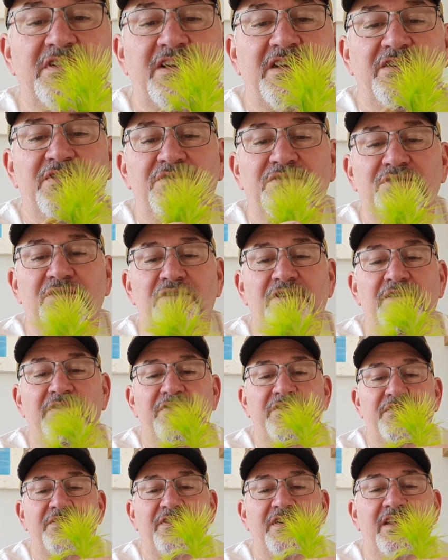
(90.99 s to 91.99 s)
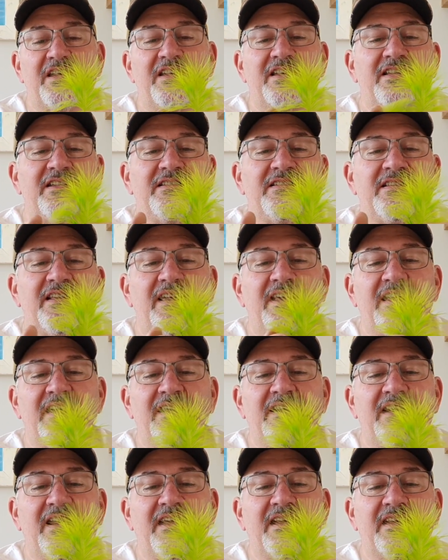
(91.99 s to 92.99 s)
that I use only for flies,
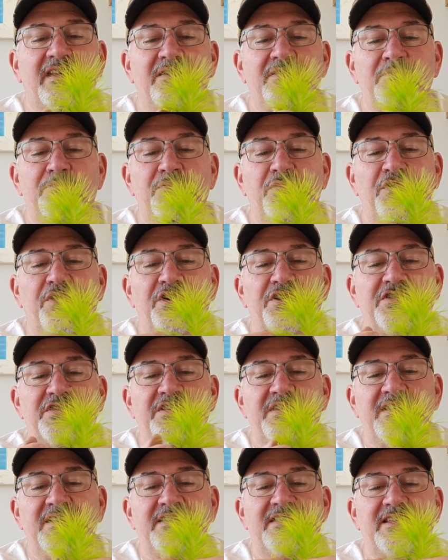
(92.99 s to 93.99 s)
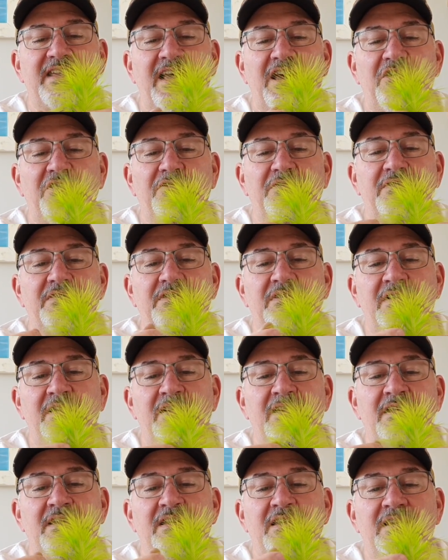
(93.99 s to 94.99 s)
and I can brush this out
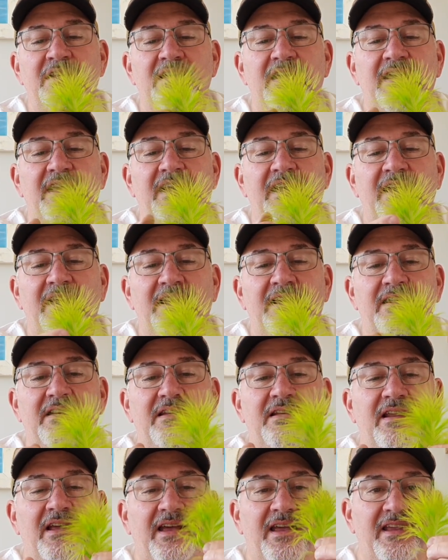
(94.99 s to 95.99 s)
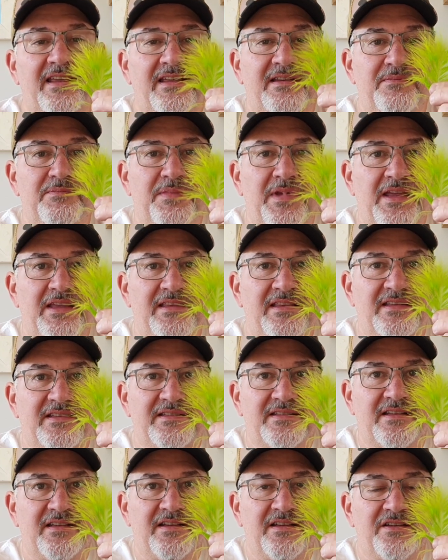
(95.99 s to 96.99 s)
and I can make
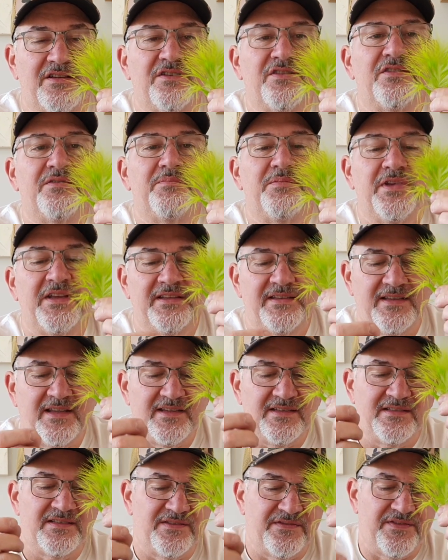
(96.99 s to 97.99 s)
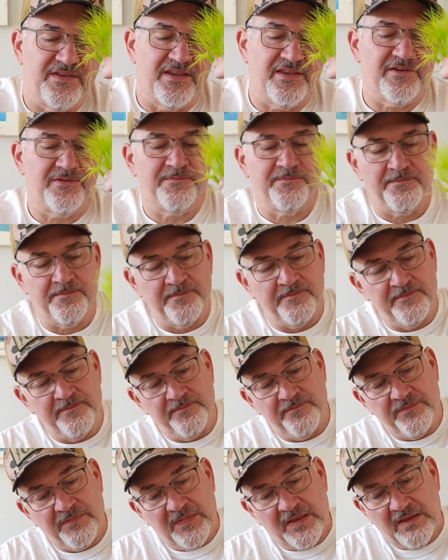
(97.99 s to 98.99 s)
this a good big tasty feather.
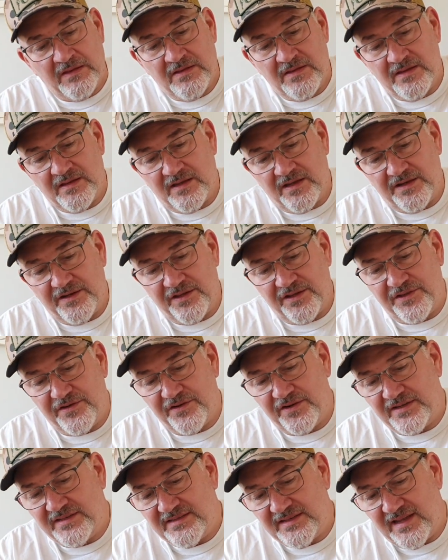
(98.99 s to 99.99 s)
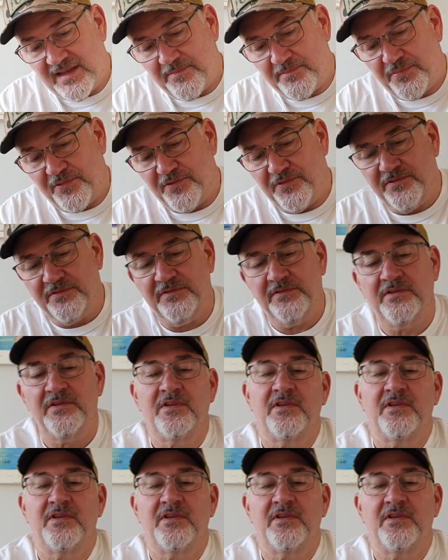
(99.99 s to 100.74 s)
Another example